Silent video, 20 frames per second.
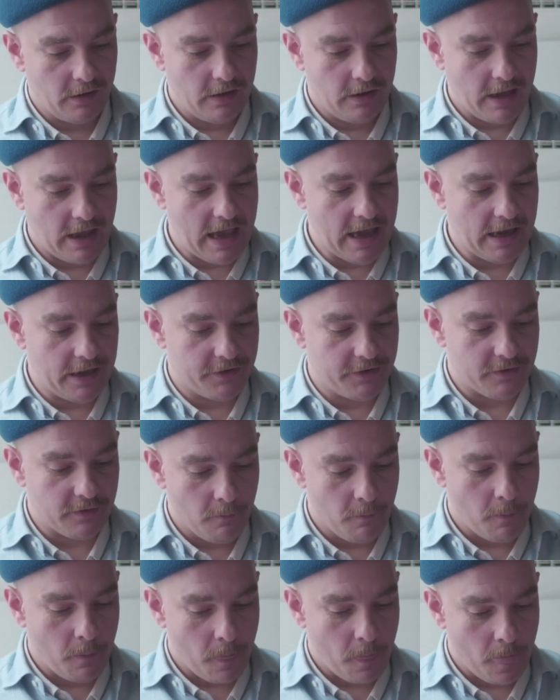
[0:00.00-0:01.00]
And
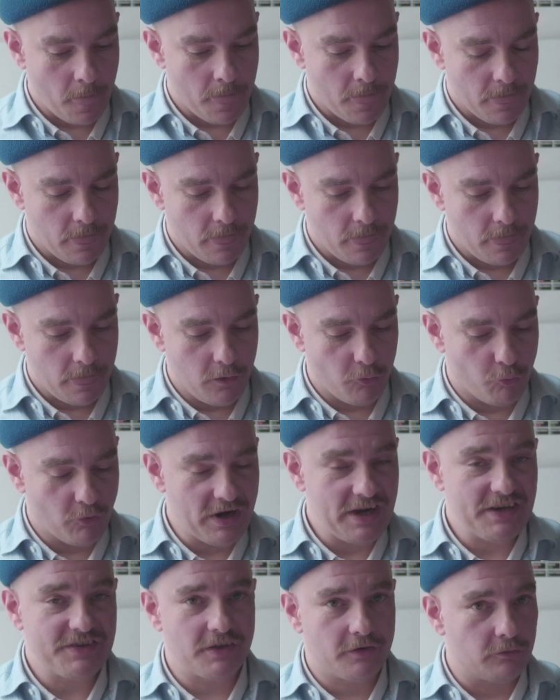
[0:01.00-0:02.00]
the
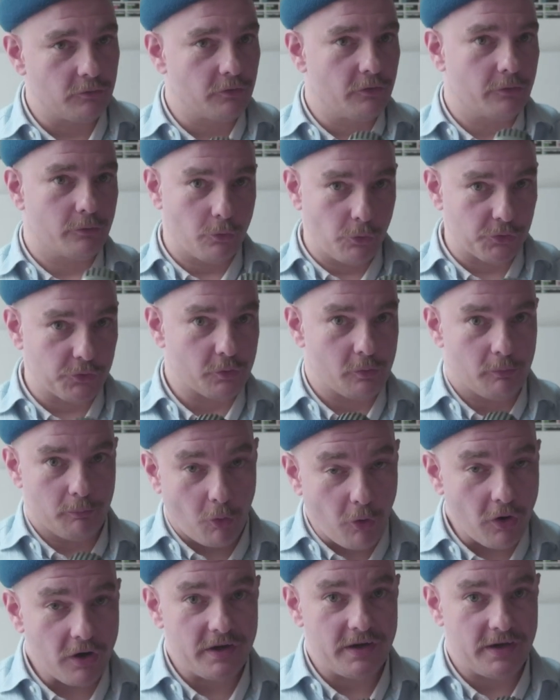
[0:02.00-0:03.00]
reason the rules are
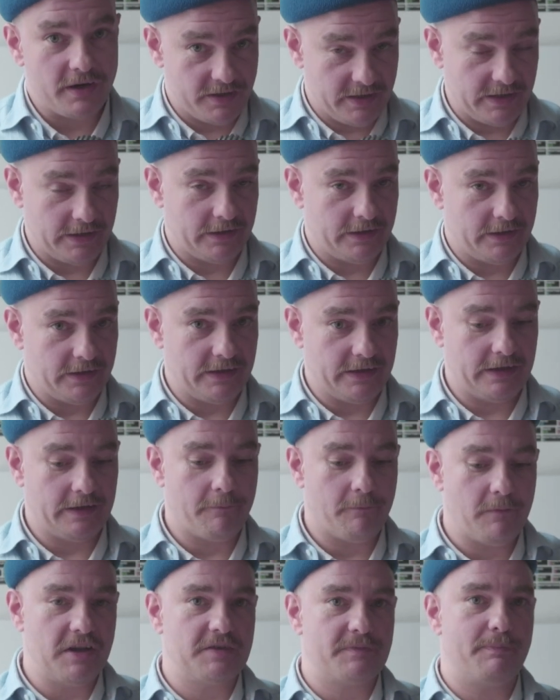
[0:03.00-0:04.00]
important in D&D
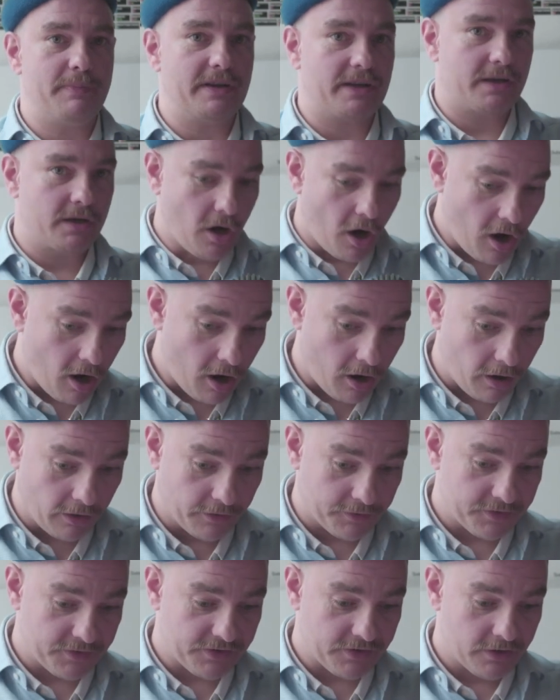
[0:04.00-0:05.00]
is
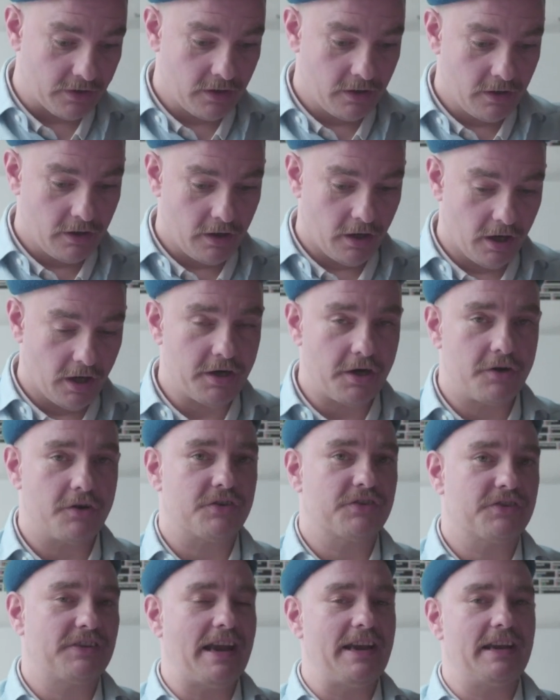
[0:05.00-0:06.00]
because an
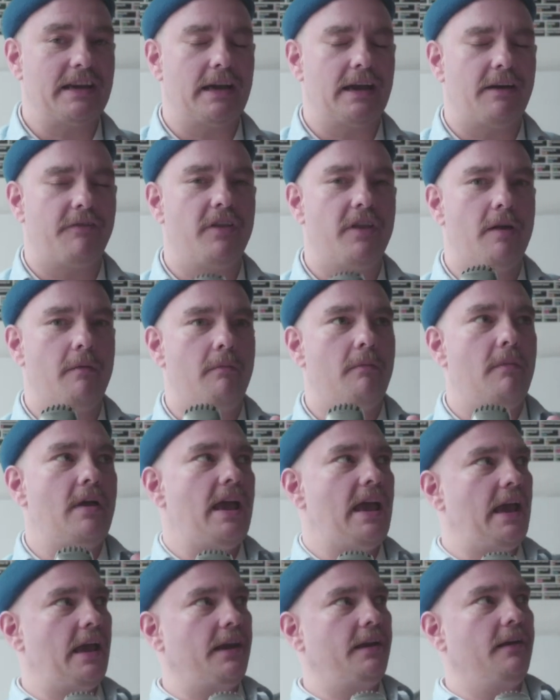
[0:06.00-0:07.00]
understanding of them
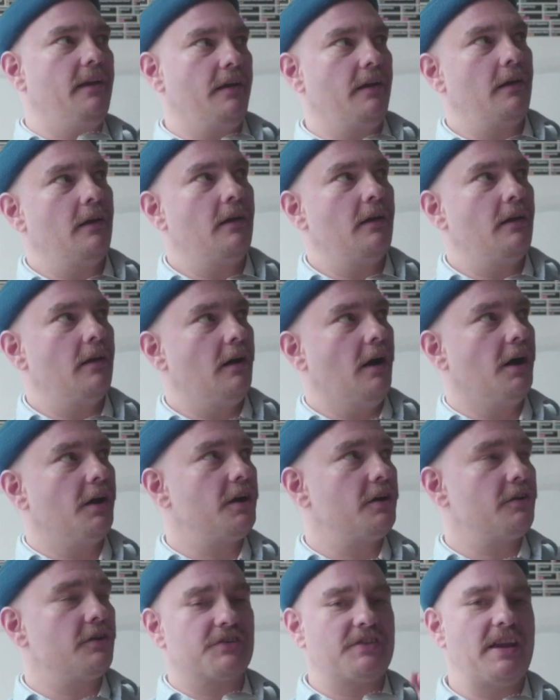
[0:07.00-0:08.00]
and an
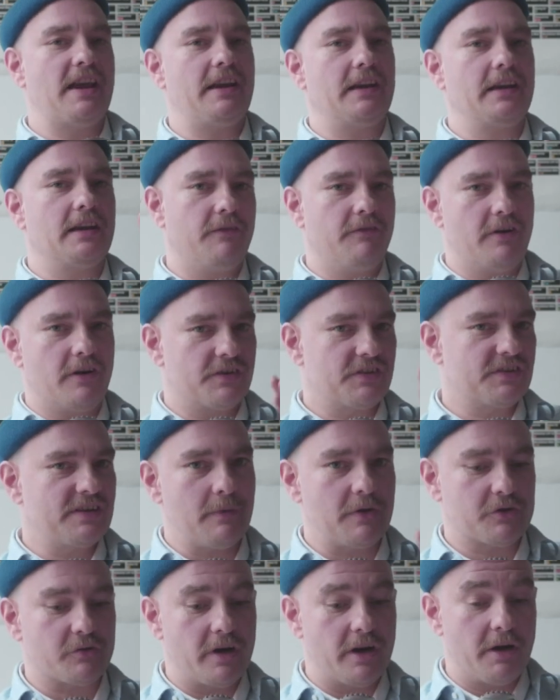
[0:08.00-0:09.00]
understanding of their
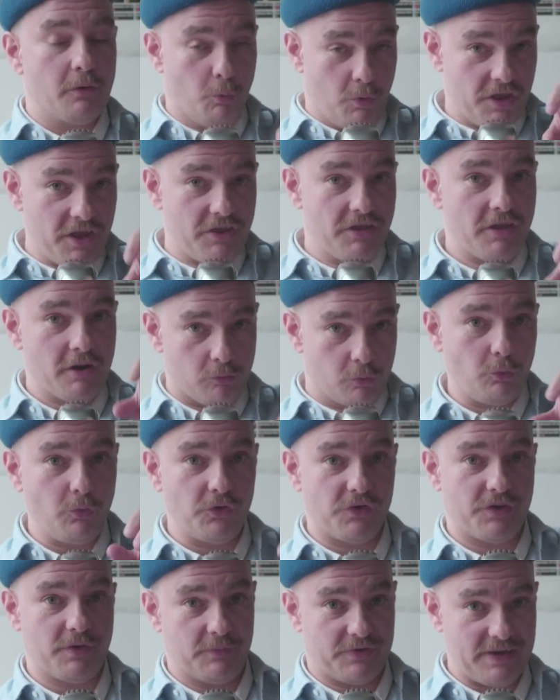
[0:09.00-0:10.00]
symmetry within the
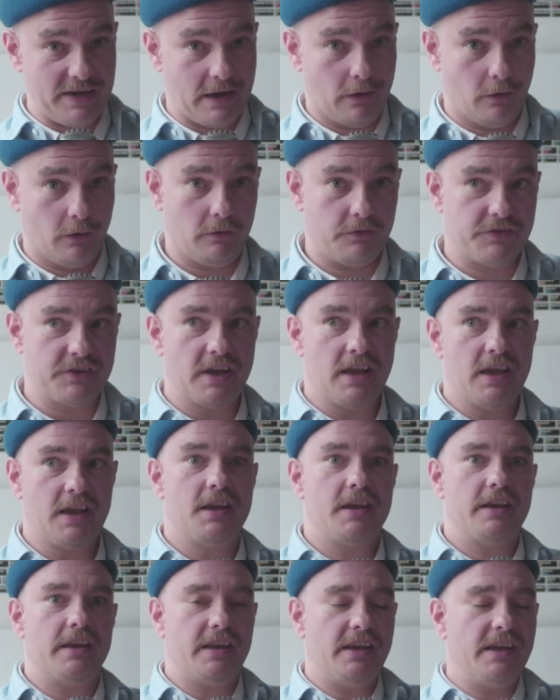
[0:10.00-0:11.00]
rules themselves
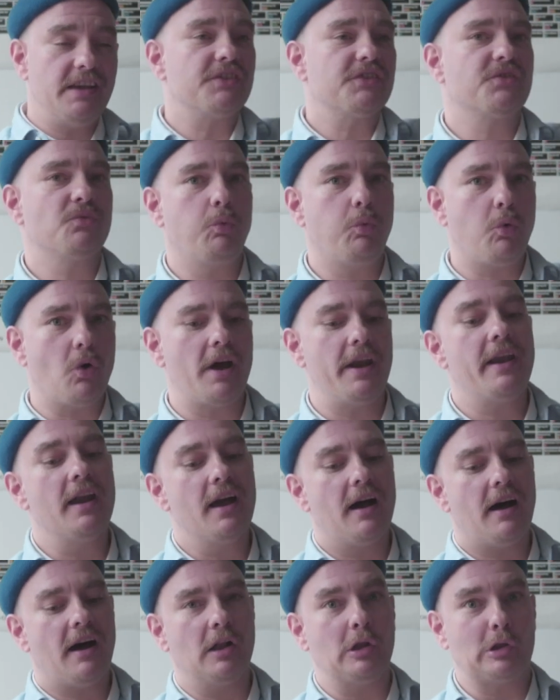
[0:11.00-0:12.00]
is what
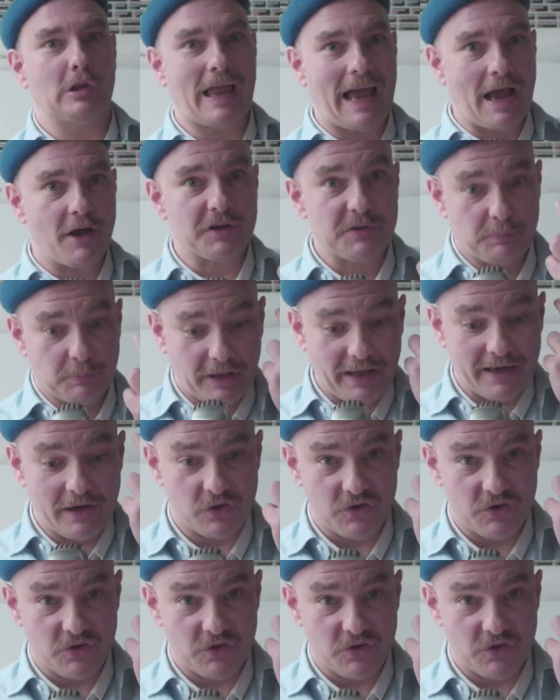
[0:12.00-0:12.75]
allows players'